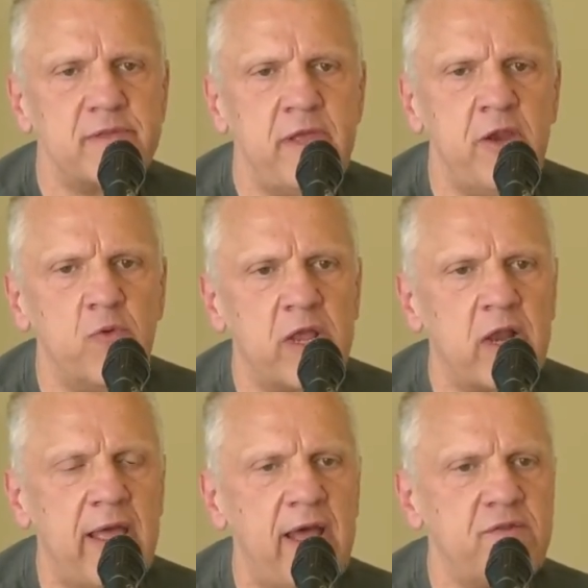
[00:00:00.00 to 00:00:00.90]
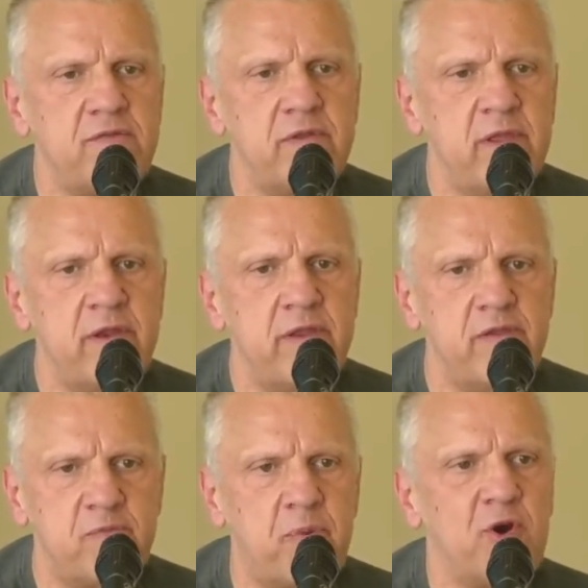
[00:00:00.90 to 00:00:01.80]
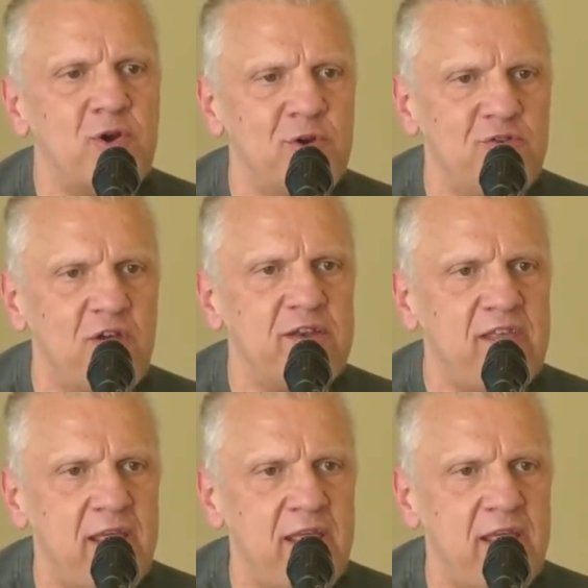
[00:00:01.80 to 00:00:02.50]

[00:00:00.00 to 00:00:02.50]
Henry Cloud's and his partner John